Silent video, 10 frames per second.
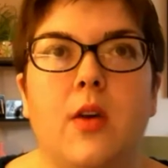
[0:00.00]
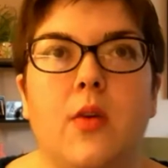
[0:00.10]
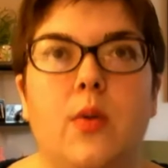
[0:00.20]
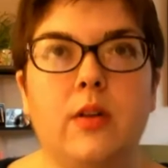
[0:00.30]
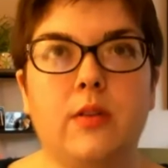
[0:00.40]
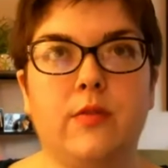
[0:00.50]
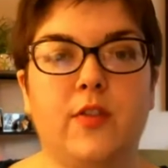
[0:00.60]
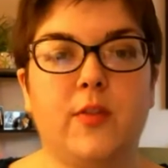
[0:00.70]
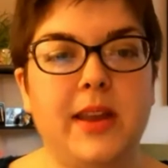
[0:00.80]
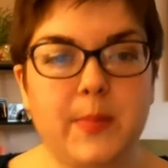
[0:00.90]
Well,
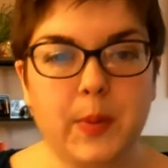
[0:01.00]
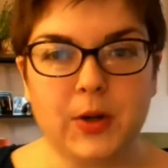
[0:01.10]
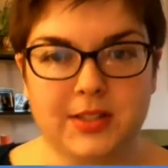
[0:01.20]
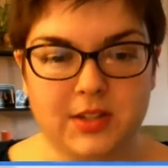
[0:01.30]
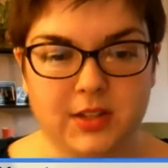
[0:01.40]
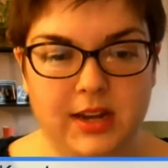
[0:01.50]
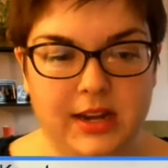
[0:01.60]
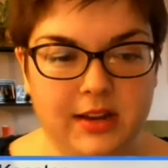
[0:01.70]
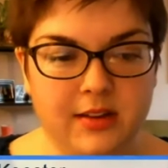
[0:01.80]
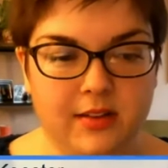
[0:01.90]
for me
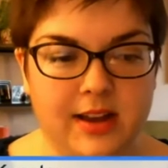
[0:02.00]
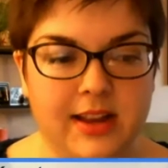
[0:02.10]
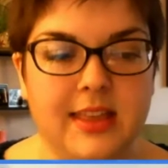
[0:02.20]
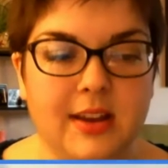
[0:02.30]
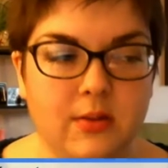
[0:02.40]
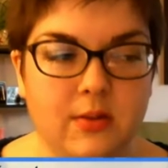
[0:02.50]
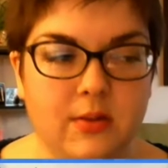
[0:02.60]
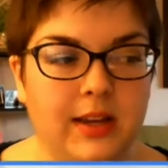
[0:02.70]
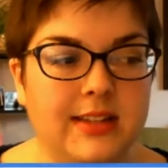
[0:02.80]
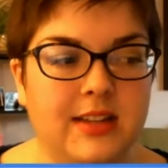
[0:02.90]
personally, and I think it
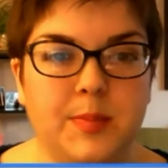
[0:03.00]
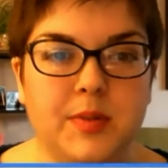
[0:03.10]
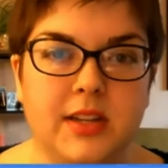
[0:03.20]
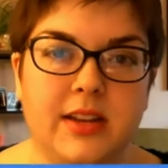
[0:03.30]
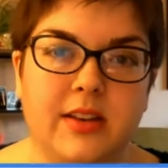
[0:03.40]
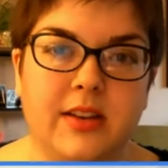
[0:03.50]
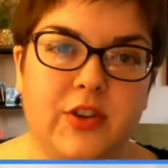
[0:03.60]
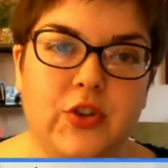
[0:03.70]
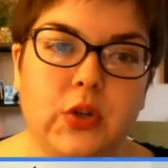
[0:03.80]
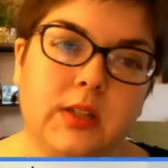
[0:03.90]
really is up to
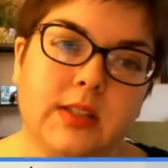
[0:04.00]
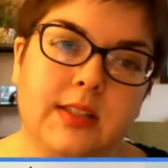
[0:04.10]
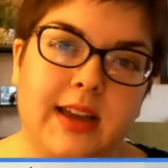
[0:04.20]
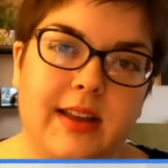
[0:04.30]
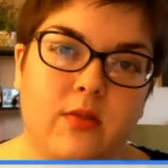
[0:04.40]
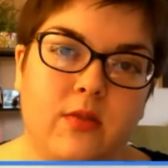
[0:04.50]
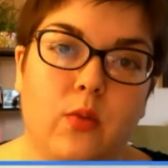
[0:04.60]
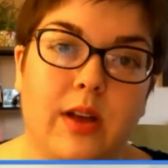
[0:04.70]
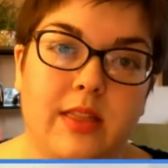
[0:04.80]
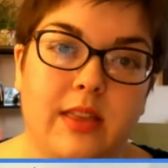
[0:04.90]
individuals and
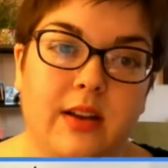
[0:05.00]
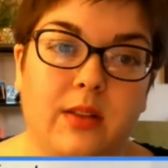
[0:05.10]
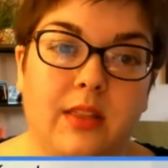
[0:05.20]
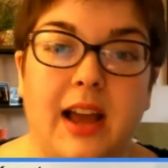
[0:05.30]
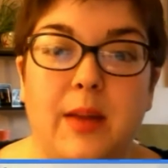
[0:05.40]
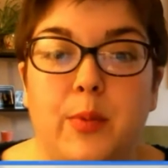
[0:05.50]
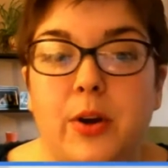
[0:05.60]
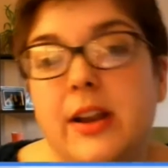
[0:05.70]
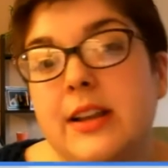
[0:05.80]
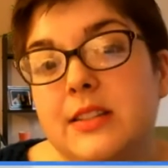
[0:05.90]
what their
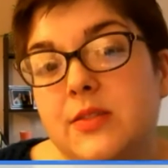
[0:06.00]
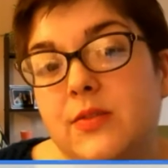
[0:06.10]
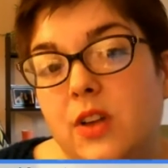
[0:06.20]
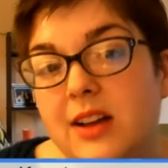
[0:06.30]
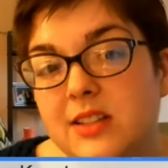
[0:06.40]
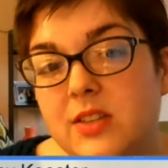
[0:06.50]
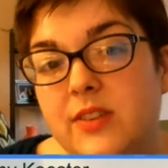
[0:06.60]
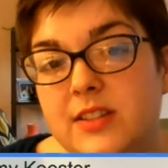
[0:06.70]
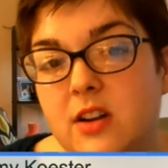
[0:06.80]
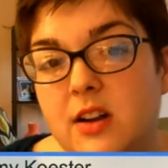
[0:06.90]
library's
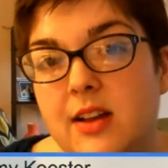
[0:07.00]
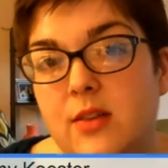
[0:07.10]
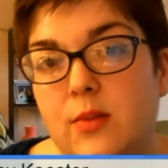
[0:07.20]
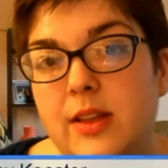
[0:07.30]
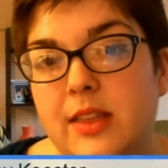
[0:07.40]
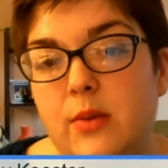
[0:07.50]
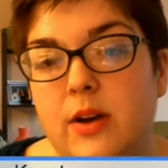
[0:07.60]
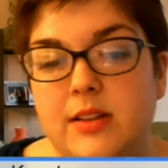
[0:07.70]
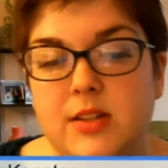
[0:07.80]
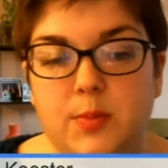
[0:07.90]
philosophies are and what they
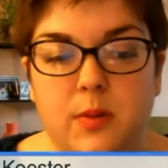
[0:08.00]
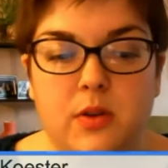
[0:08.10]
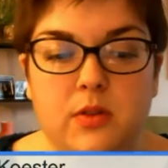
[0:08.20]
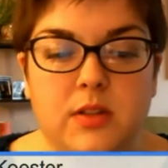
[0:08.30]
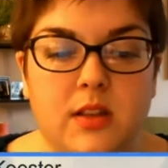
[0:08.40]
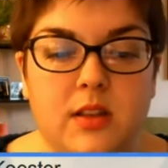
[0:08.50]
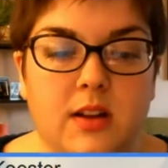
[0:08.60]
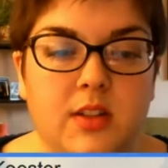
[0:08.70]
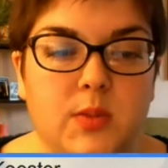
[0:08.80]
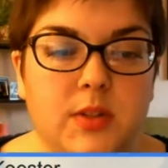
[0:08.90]
want to promote to their
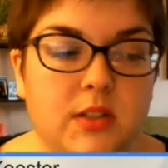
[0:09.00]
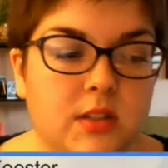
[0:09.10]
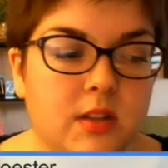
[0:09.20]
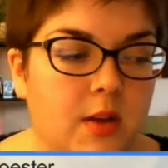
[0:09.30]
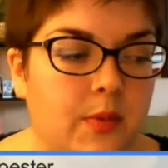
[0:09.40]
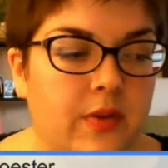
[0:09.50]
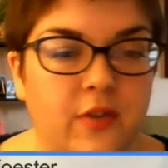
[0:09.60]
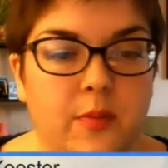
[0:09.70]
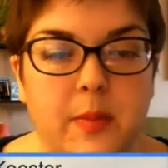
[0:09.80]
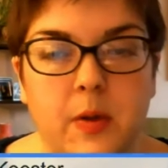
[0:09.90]
customers. But
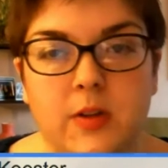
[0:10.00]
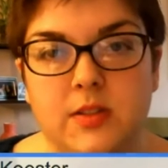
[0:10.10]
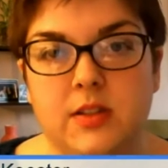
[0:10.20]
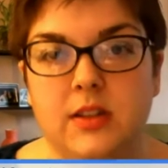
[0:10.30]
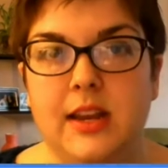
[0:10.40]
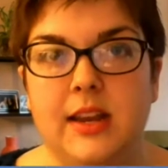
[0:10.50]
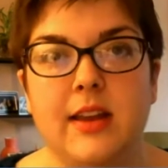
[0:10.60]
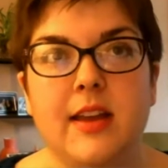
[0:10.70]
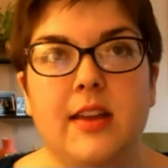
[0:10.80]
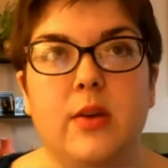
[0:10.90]
for me personally,
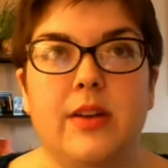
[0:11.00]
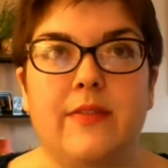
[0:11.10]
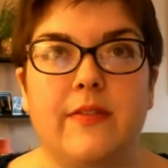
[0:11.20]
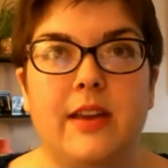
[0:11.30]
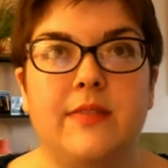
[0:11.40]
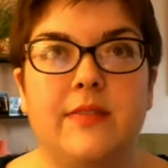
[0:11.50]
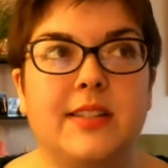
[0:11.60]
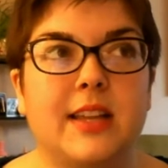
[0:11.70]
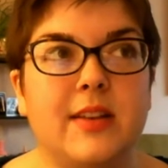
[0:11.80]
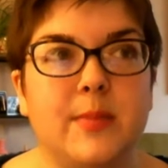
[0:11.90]
if
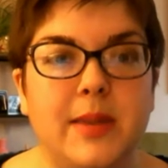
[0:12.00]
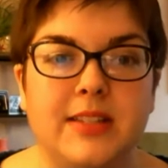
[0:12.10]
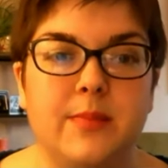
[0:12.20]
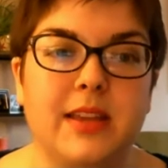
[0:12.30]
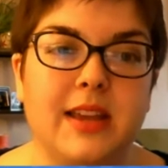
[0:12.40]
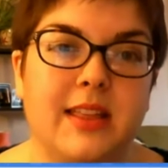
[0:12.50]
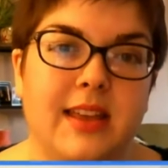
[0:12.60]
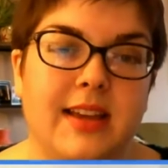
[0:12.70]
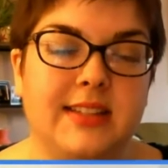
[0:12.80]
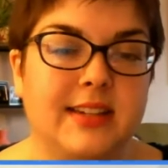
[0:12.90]
it's going to be something
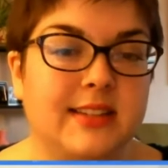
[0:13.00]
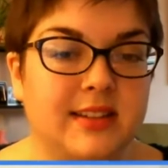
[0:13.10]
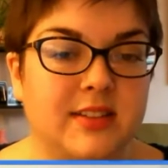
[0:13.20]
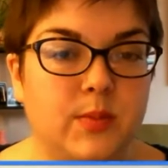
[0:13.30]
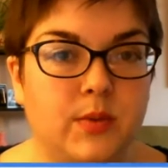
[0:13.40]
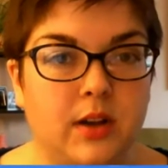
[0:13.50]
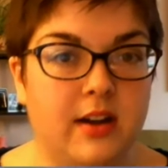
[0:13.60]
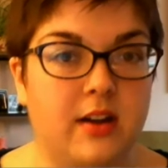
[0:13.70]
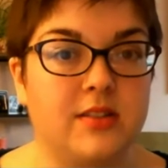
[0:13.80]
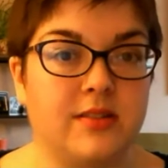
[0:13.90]
that is accessible
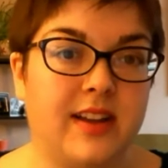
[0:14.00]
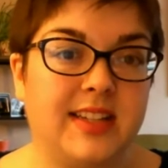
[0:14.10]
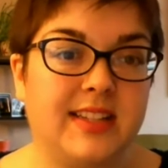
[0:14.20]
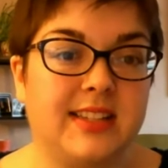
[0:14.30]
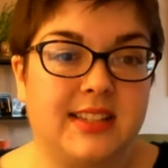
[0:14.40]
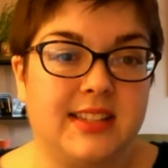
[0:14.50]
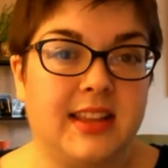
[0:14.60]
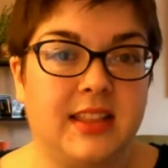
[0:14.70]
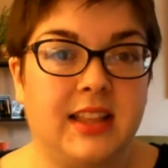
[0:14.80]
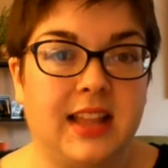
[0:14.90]
on our devices
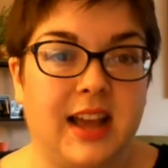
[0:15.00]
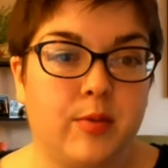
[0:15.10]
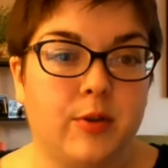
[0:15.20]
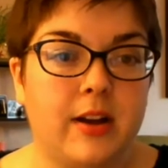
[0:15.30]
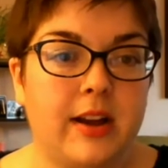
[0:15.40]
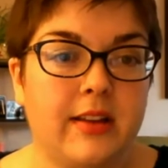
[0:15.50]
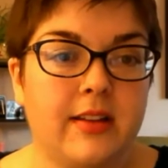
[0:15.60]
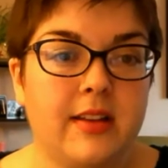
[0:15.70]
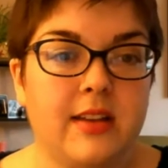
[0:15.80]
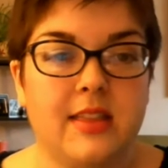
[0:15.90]
in the library,
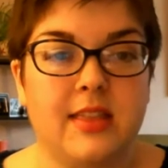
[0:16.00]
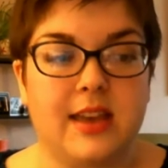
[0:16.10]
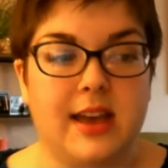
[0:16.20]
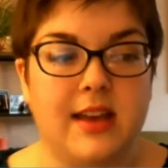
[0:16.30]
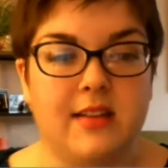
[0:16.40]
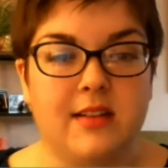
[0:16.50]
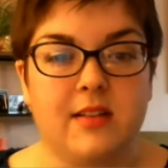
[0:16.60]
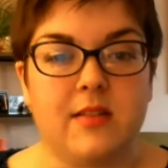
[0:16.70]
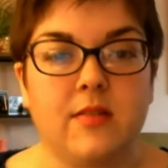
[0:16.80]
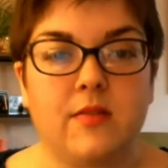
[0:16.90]
that
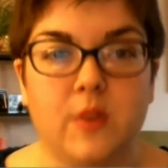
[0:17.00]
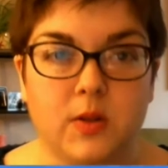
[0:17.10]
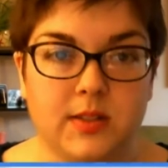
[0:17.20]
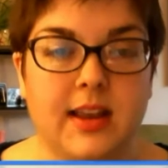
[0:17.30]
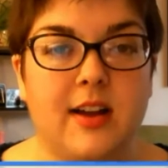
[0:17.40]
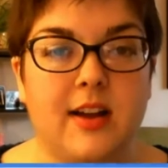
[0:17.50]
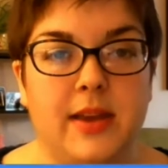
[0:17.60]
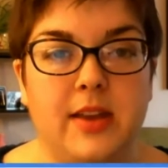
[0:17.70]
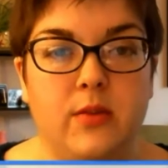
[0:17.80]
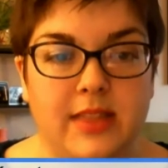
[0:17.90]
folks can come
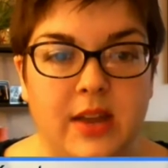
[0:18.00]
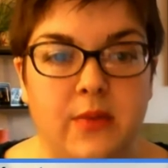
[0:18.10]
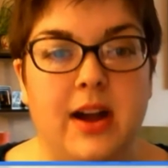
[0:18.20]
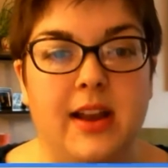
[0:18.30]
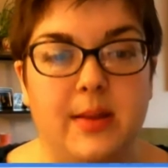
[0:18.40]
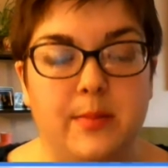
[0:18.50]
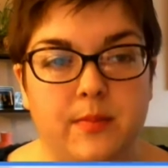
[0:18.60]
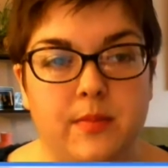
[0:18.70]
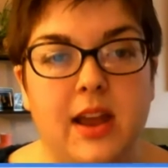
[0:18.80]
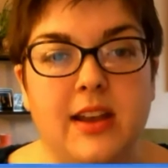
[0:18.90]
in when they
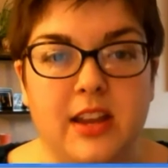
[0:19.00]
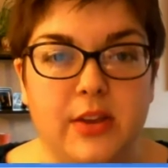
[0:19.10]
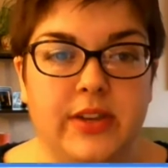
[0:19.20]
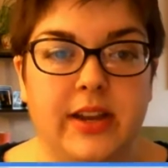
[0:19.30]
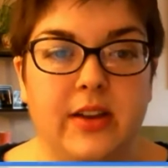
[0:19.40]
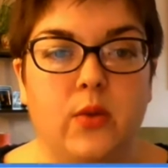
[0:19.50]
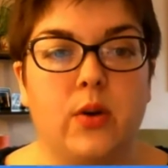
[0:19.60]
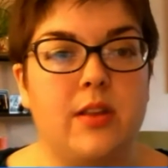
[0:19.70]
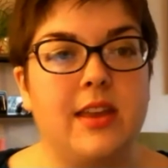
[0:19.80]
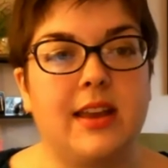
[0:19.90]
want and use it,
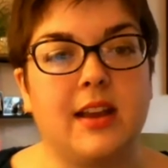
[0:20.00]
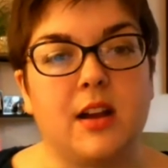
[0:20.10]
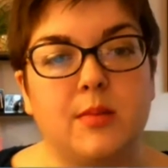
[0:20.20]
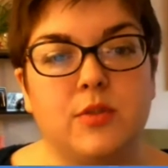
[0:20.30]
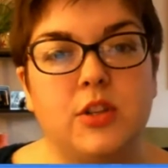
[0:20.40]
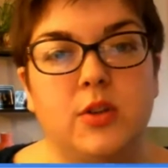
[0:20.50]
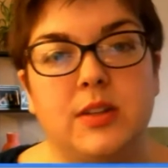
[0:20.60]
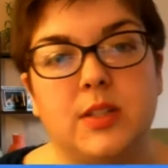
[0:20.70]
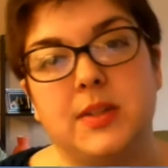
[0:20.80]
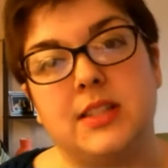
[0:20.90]
or they can come to
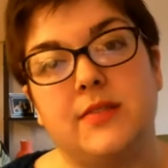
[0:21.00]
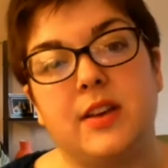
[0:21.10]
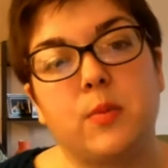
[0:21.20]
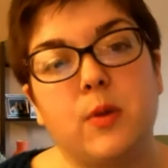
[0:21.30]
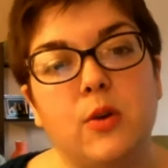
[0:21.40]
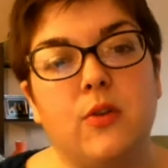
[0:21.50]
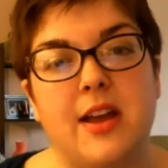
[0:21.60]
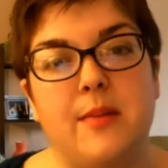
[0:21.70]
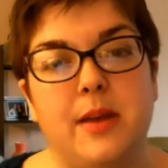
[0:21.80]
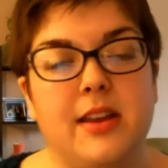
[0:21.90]
a specific
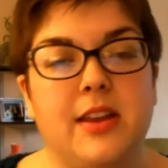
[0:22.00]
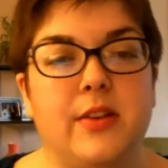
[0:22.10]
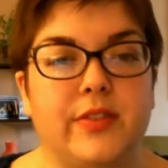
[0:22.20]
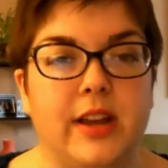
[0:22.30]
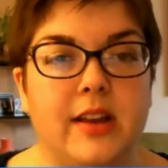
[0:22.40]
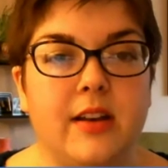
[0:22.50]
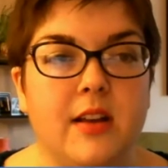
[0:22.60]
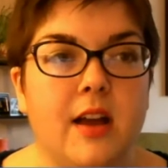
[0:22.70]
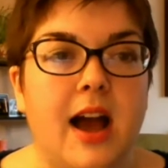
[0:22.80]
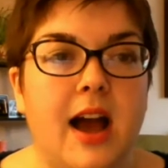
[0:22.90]
program and use it,
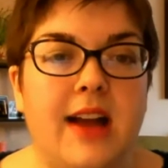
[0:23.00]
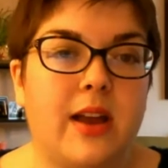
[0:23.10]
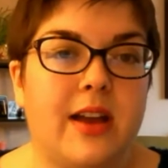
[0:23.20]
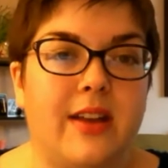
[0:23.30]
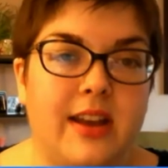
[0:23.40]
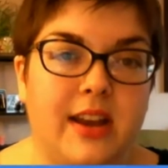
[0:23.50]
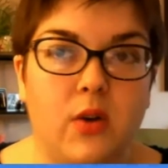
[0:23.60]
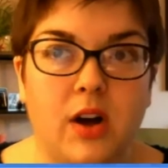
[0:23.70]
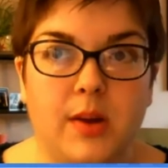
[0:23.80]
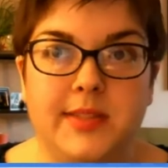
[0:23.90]
I don't have
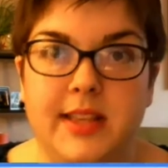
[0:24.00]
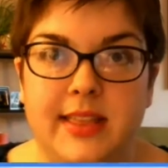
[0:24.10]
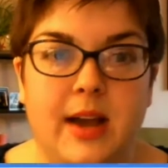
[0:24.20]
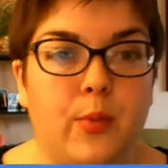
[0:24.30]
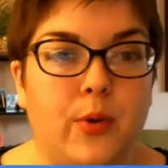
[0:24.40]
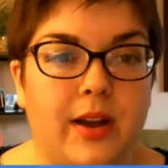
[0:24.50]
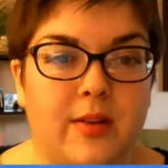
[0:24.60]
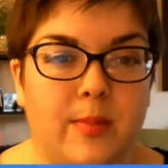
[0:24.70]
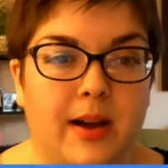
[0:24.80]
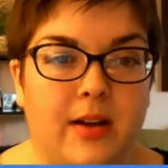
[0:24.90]
any qualms at that point
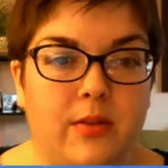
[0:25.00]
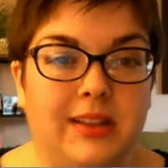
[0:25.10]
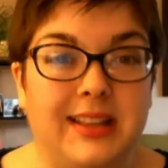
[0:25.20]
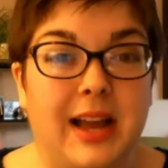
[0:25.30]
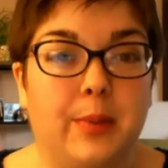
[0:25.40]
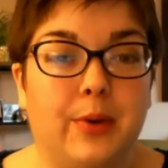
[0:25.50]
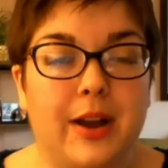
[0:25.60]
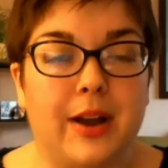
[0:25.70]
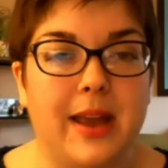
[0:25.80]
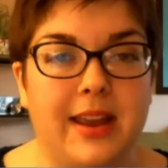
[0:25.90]
about the
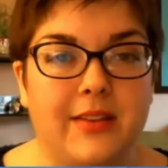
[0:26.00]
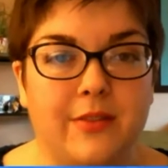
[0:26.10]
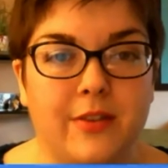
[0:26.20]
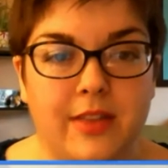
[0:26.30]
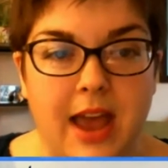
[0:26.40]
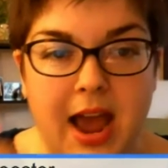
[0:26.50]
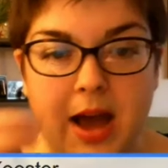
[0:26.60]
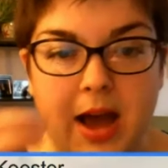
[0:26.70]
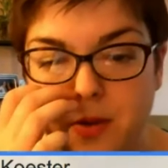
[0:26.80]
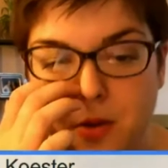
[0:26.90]
library paying for the app.